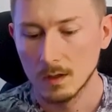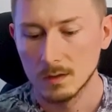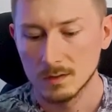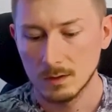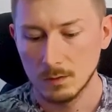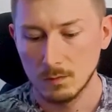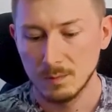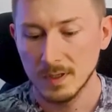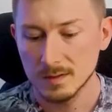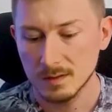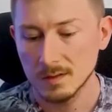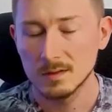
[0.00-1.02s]
So
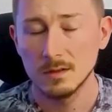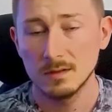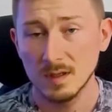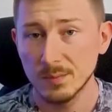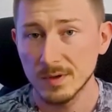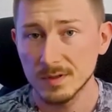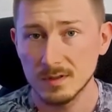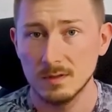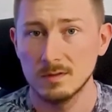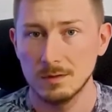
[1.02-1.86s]
pies is not a person,